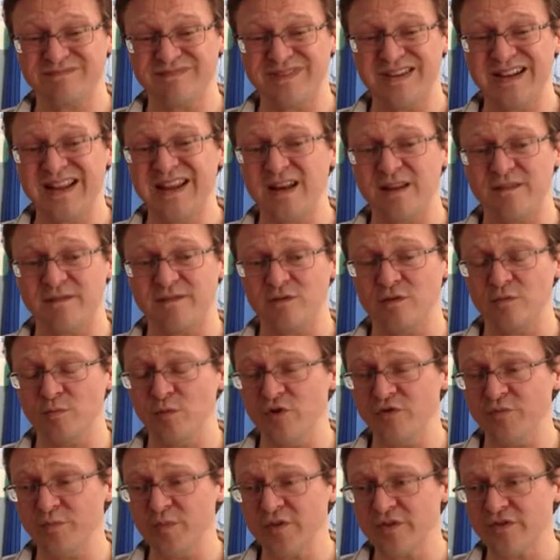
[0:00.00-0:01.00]
nearly full
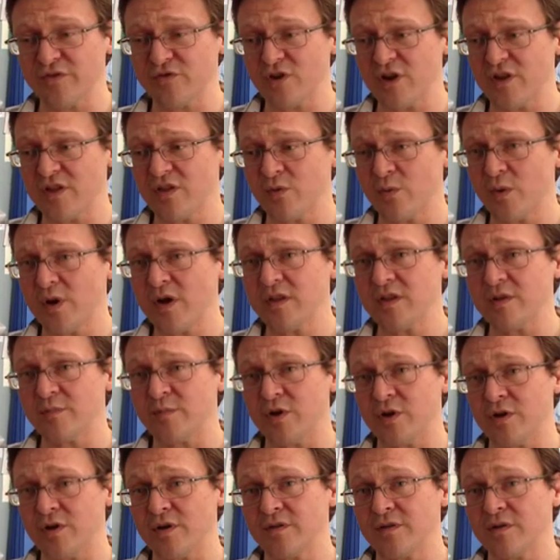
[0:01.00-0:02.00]
movement straight away, to
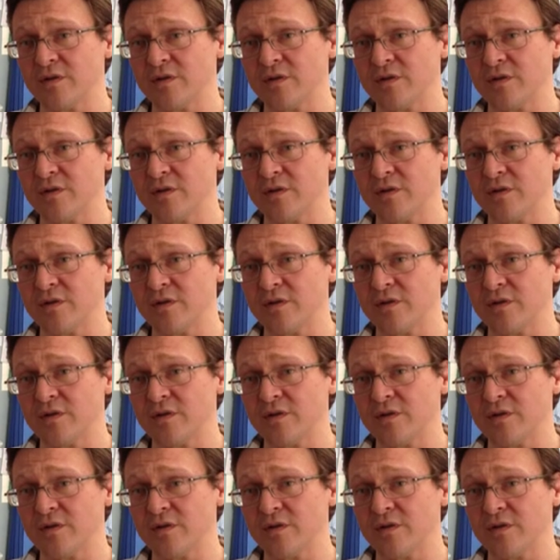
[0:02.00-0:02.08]
be honest.